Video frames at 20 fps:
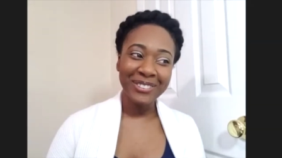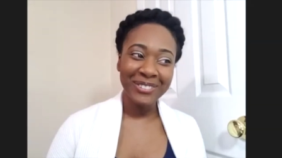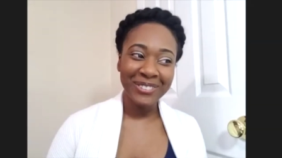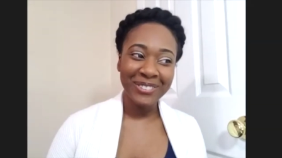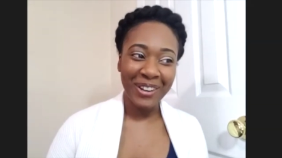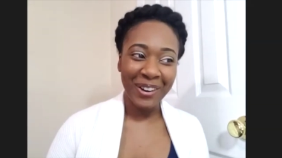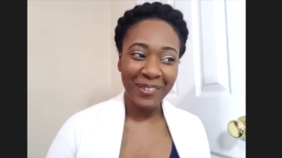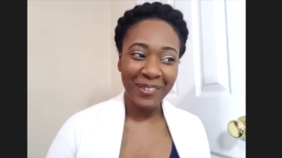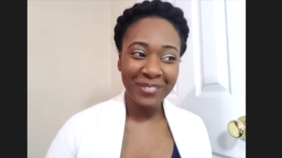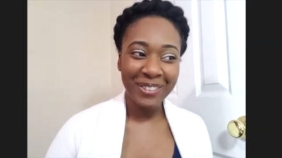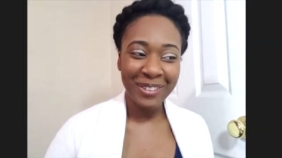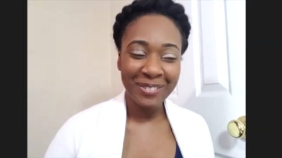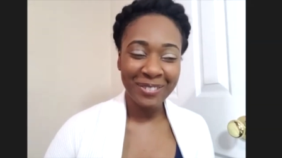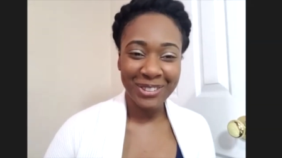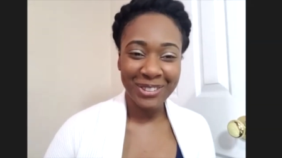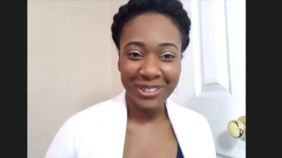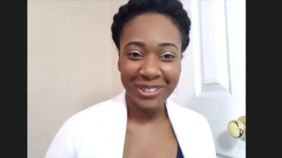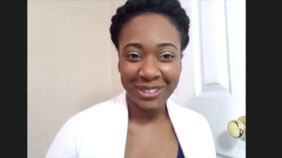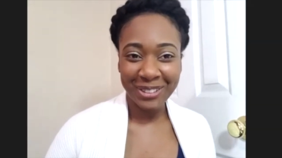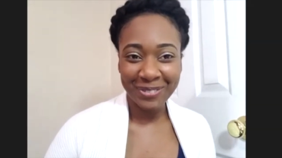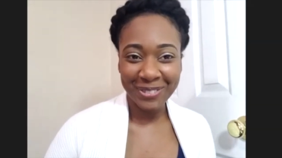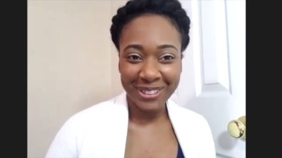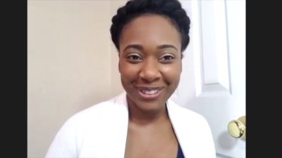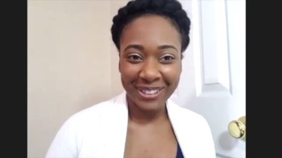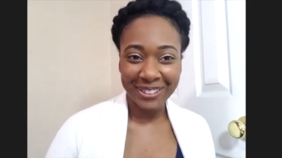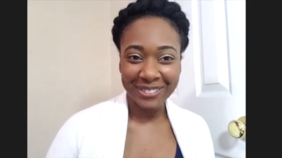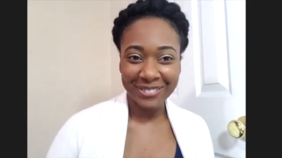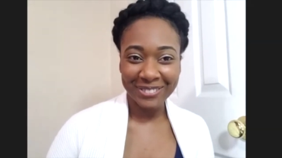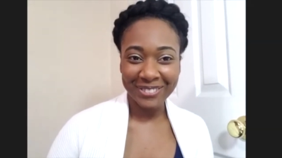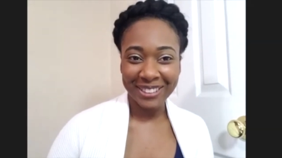I hope they enjoy
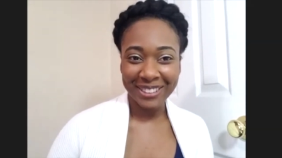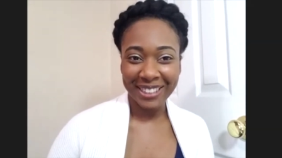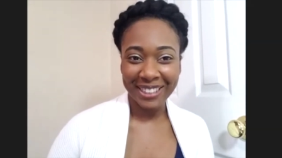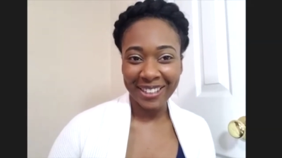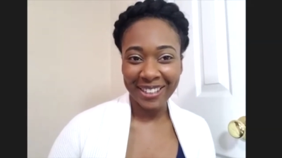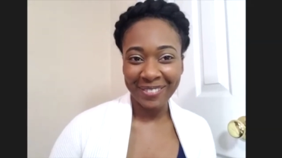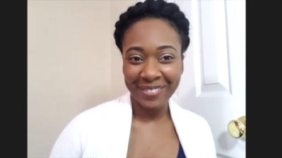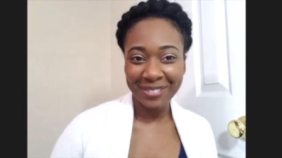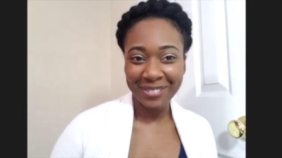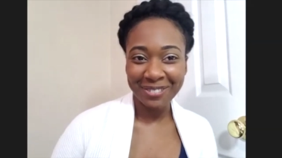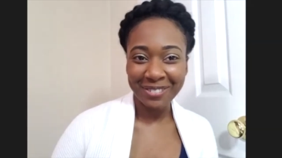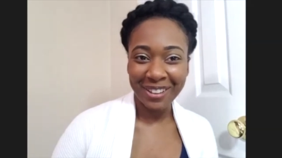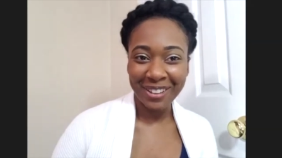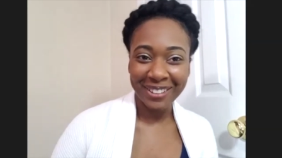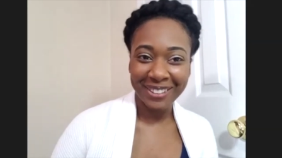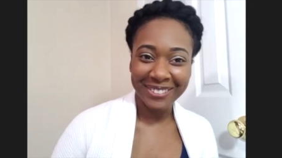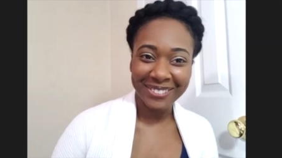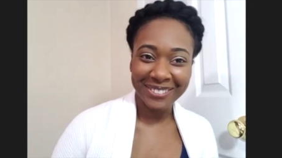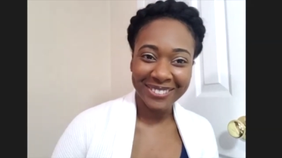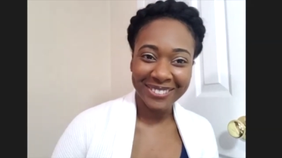themselves when they come and follow.